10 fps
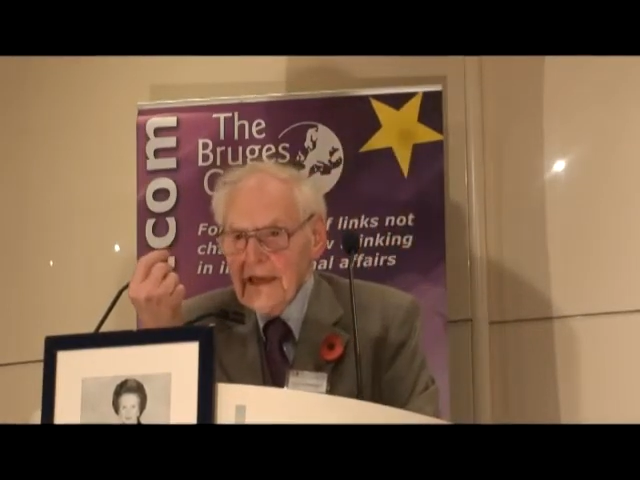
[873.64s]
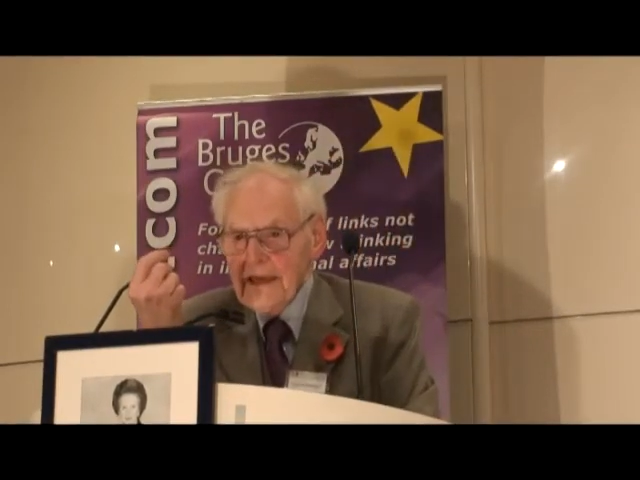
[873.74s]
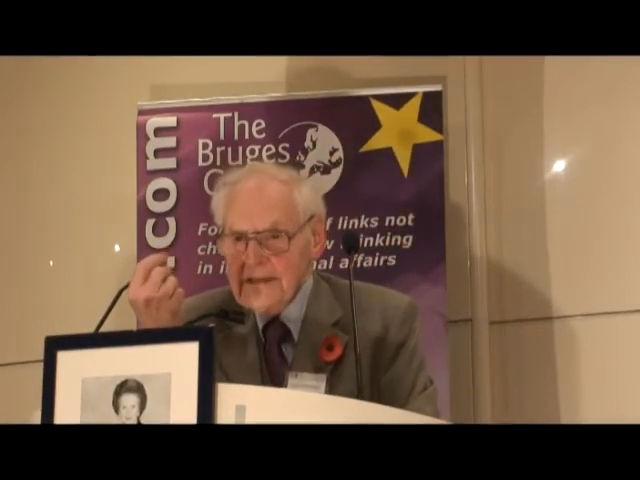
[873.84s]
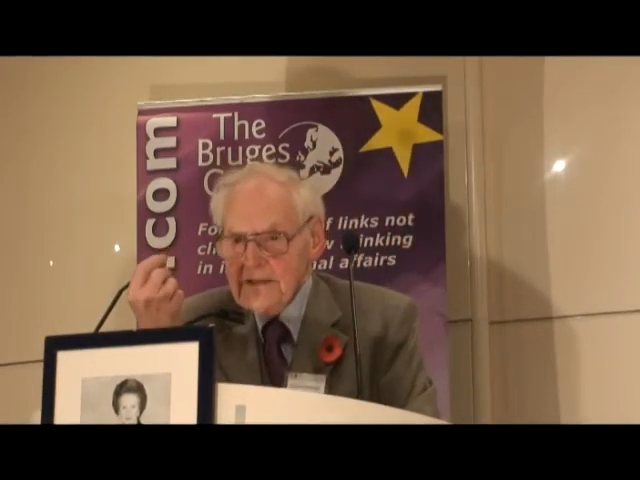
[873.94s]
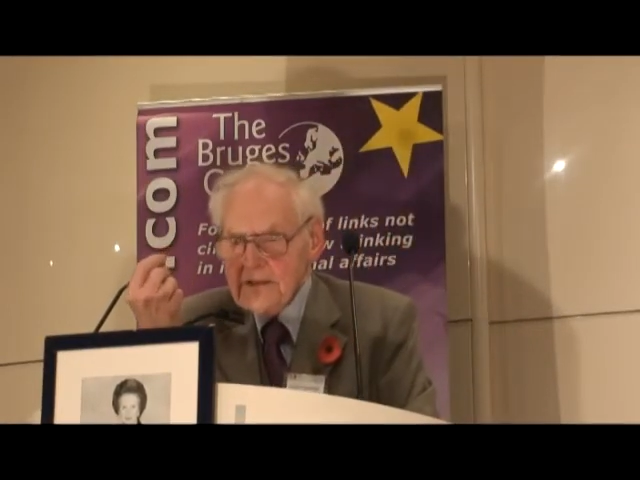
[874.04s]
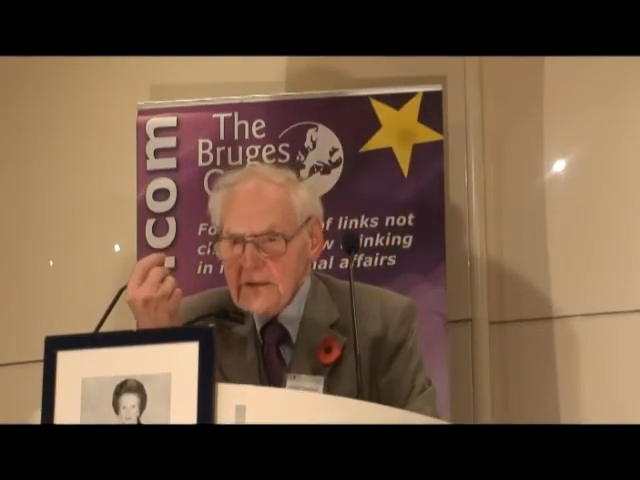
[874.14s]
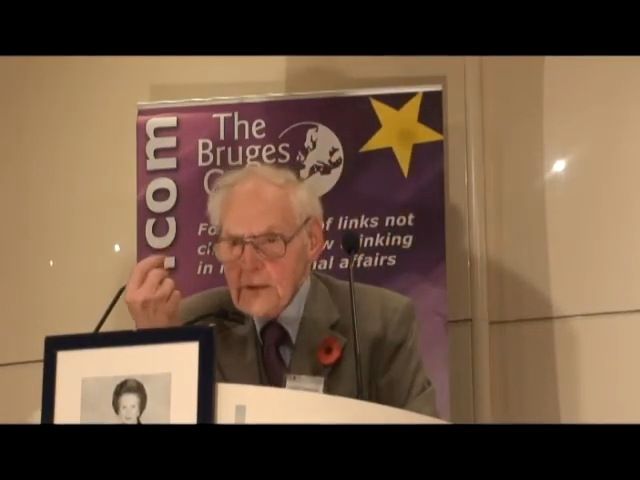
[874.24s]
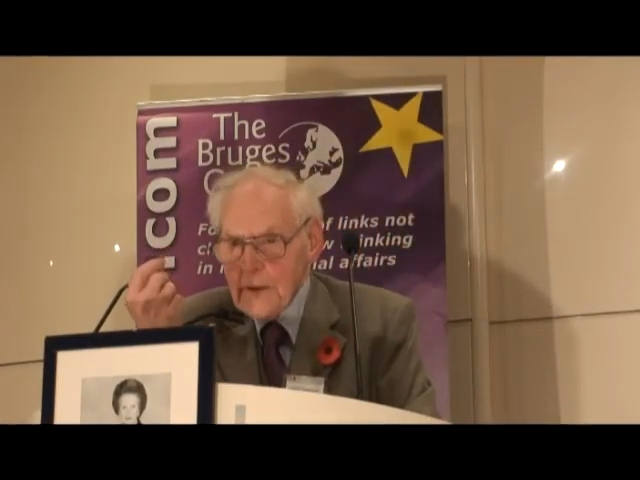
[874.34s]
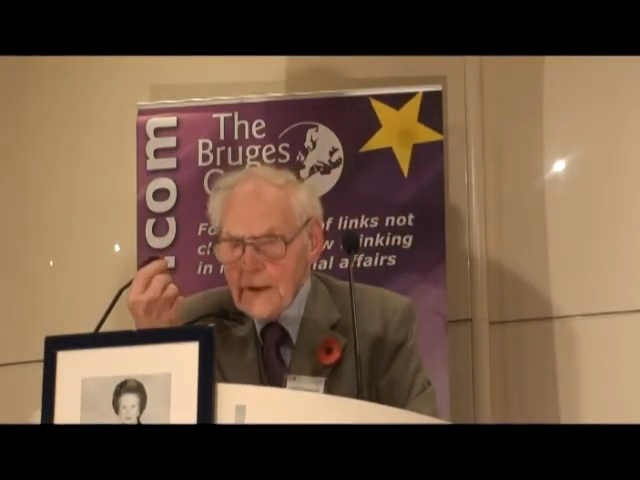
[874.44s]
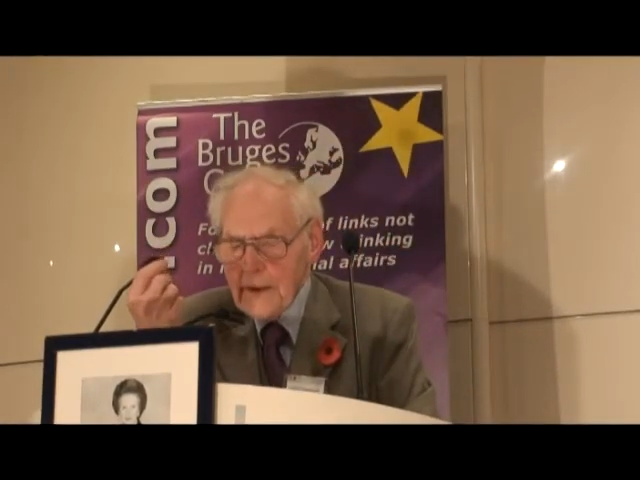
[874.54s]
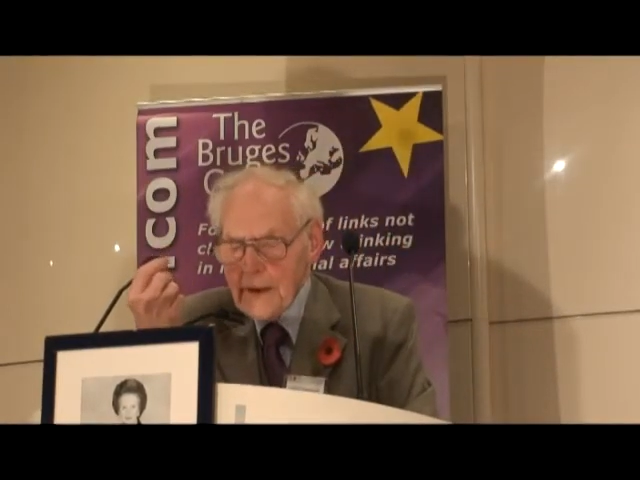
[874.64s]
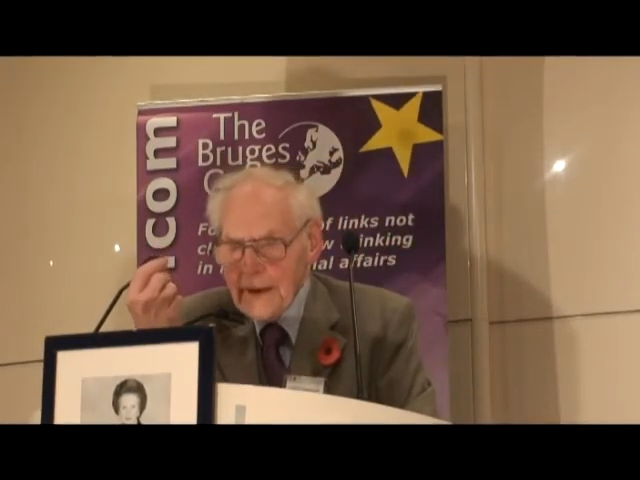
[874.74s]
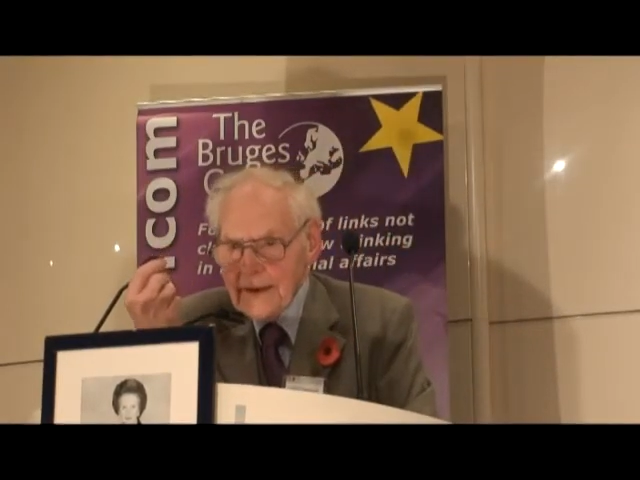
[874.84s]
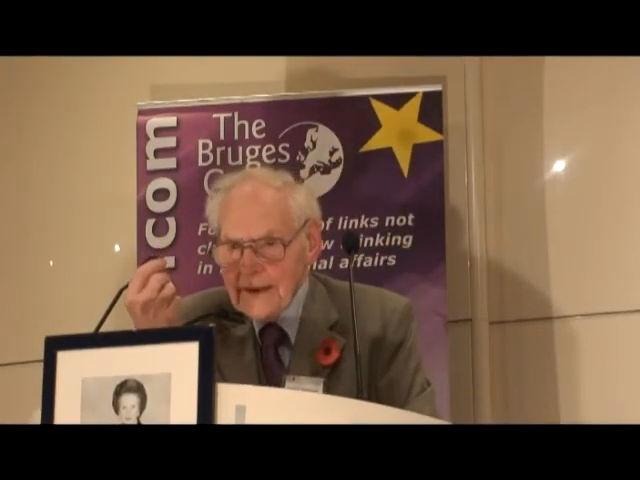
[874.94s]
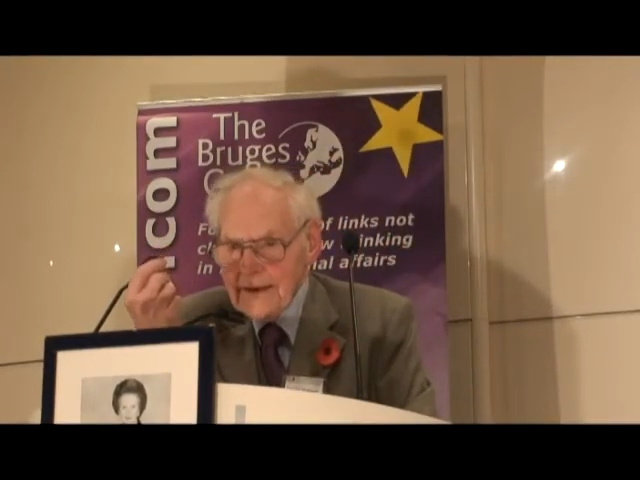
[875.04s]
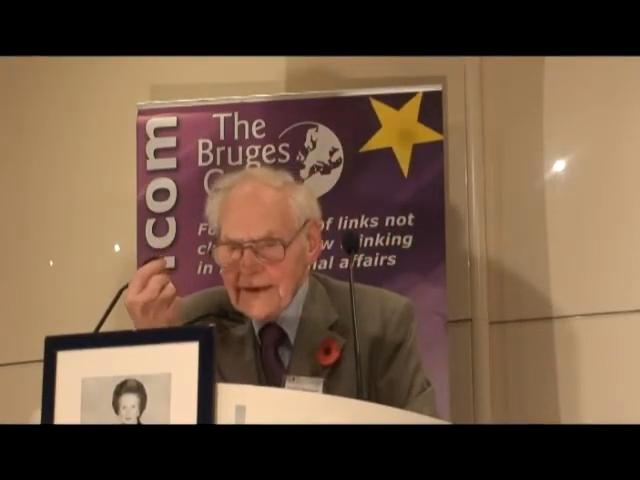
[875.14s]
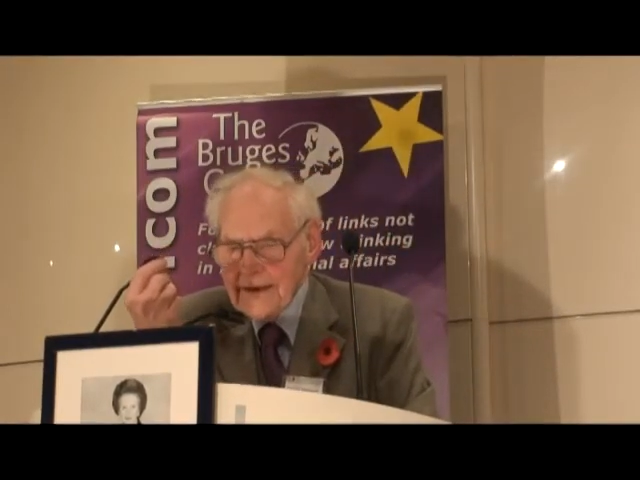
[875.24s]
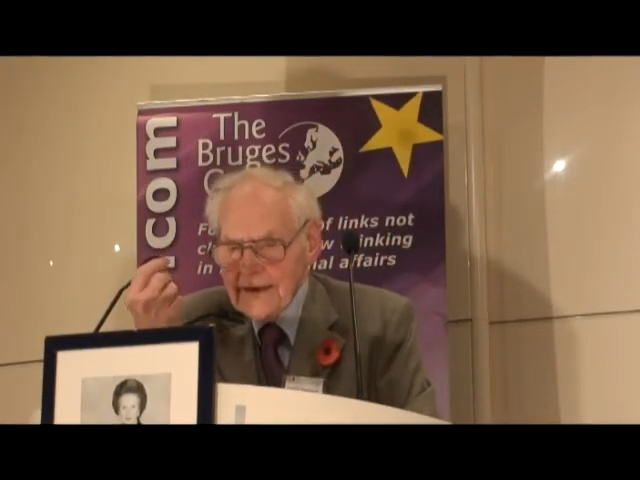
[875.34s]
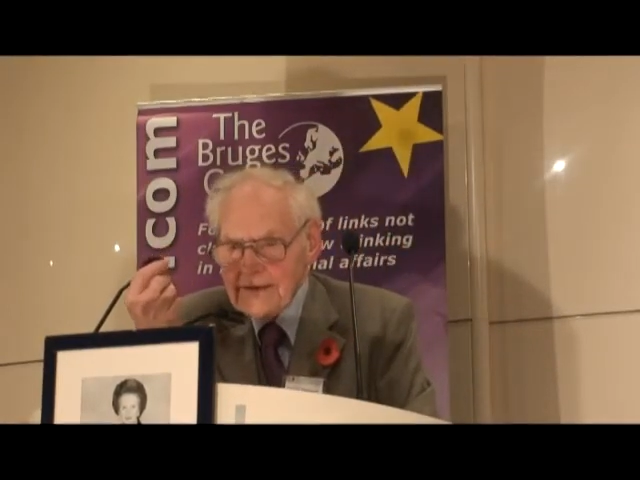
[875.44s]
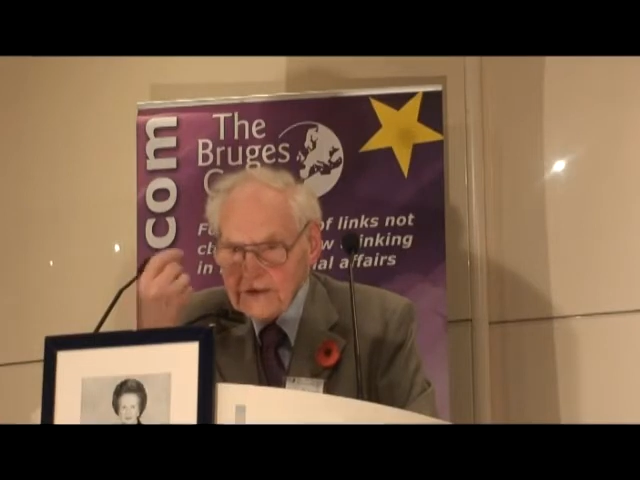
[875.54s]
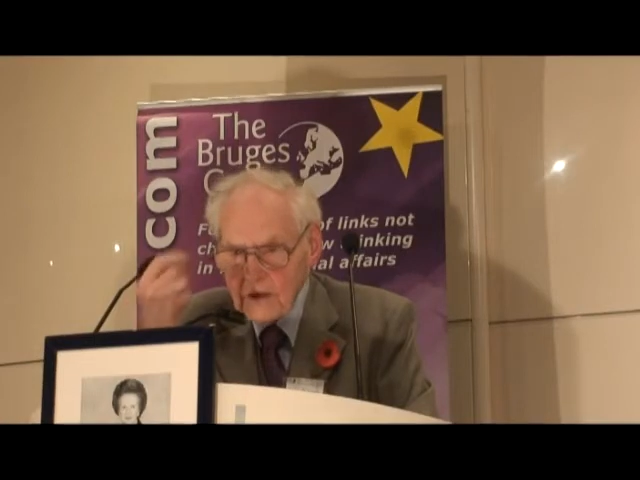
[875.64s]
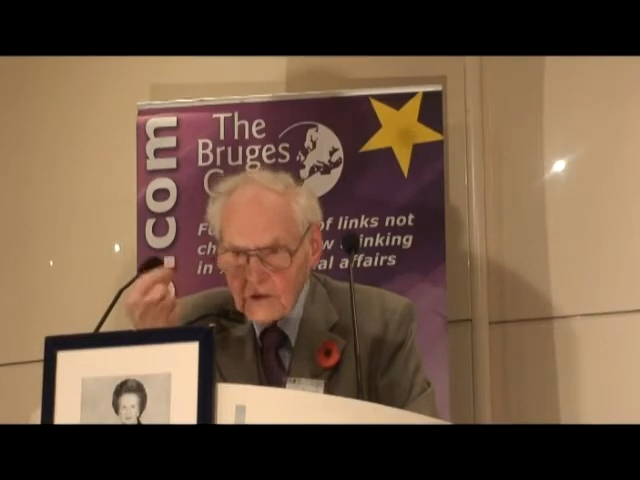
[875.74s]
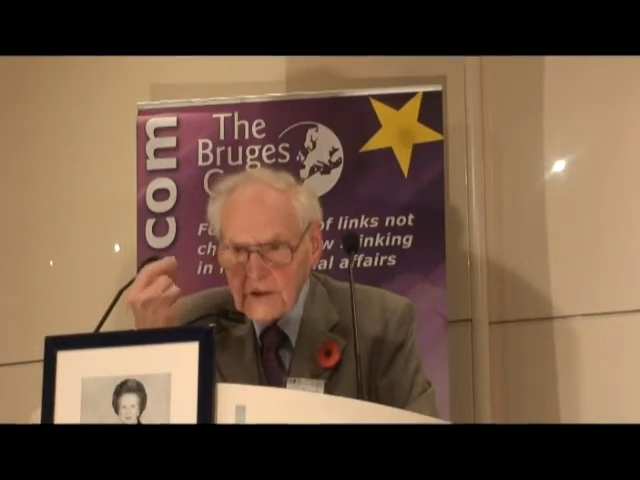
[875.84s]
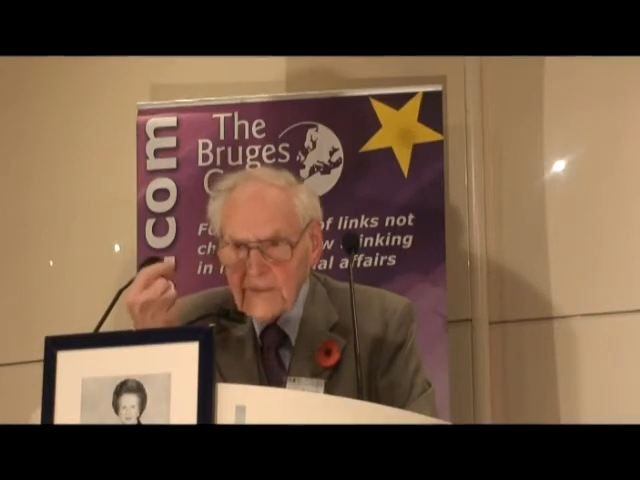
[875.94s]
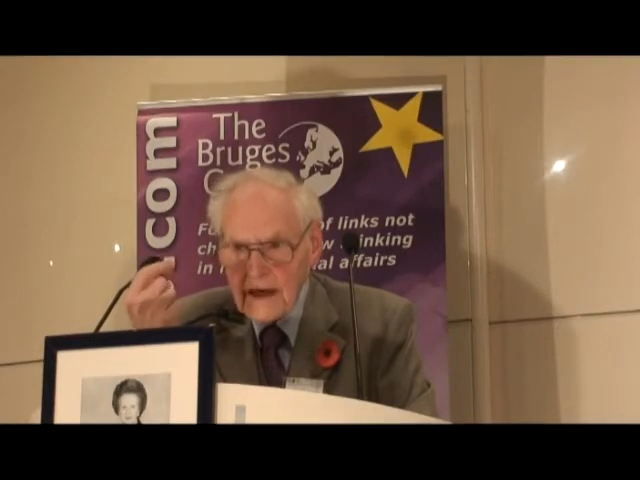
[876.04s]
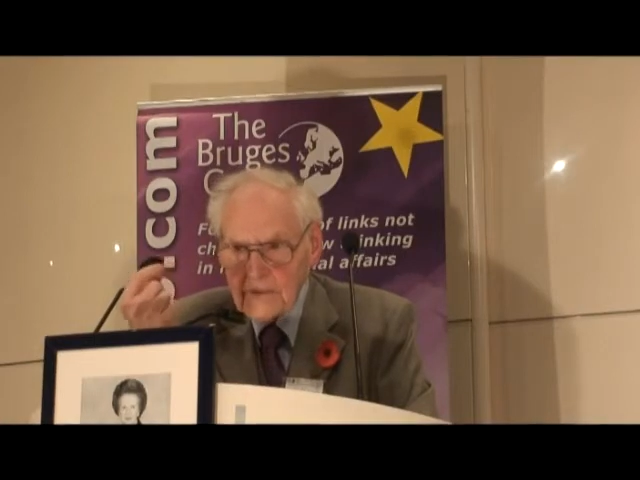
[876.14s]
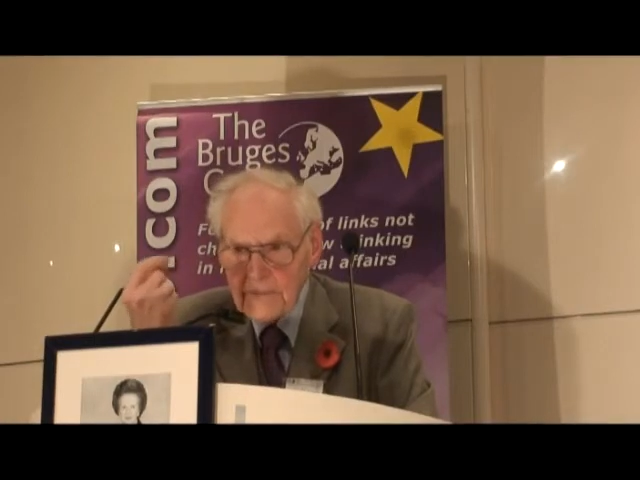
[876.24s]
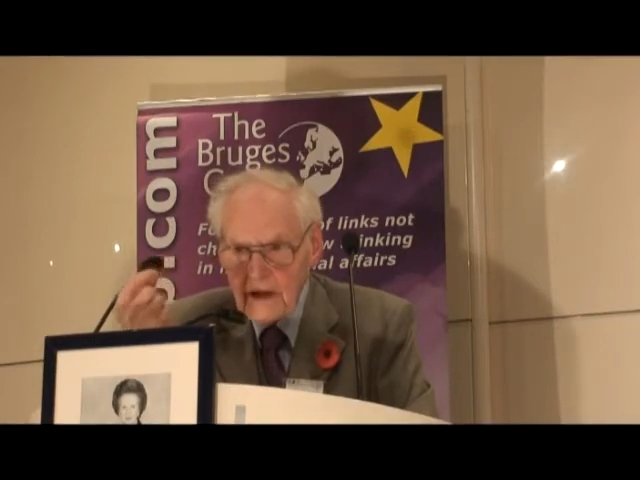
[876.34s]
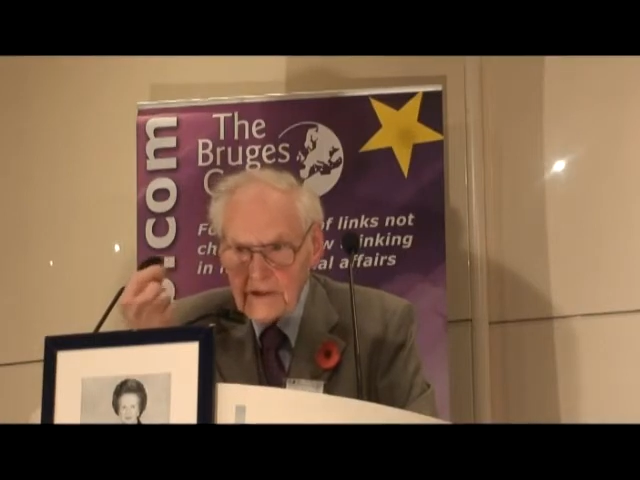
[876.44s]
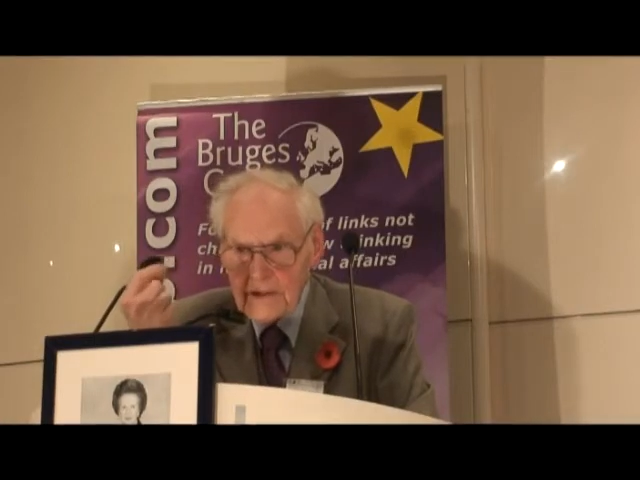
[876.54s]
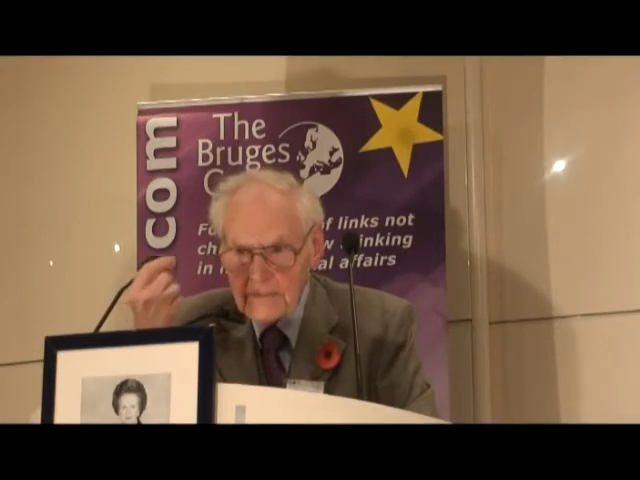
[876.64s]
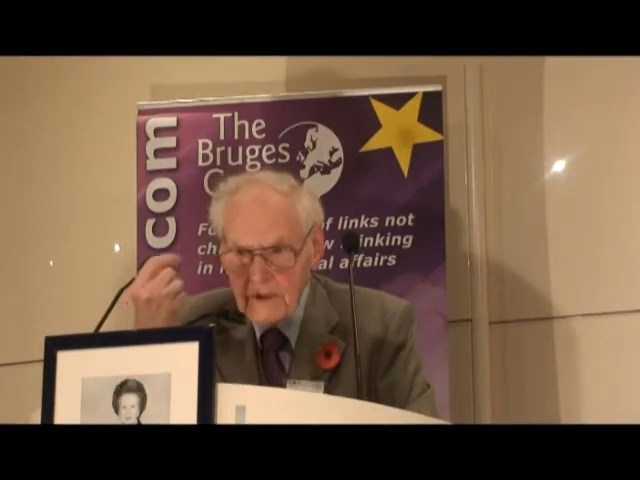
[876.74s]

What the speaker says: is not about party